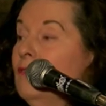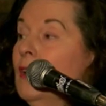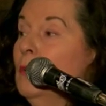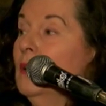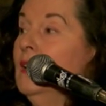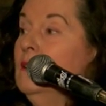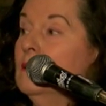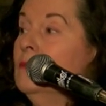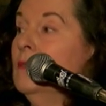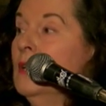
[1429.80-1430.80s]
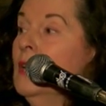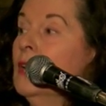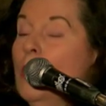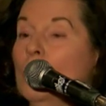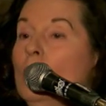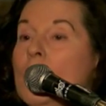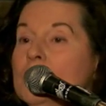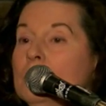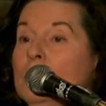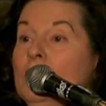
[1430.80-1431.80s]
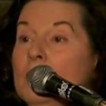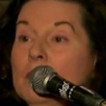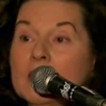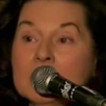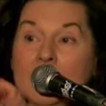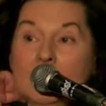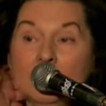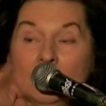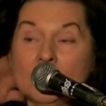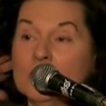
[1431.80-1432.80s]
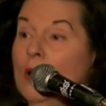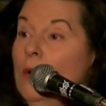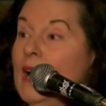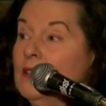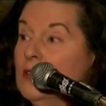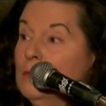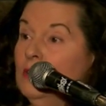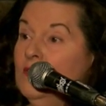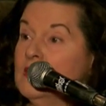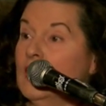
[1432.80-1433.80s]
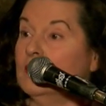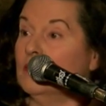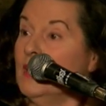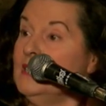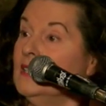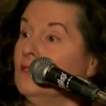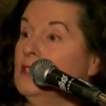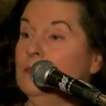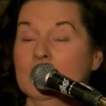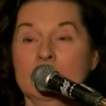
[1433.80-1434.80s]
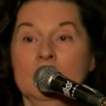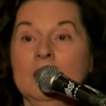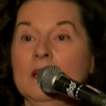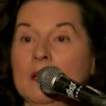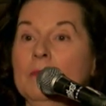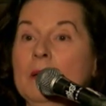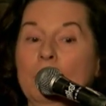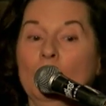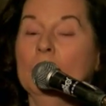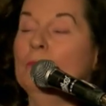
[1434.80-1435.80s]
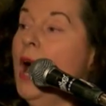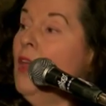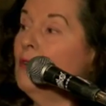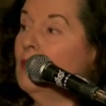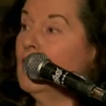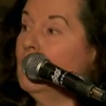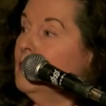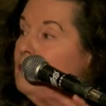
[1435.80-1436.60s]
frequently to go and watch a movie, because he couldn't just go out to the movies like the rest of us, because people would bother him and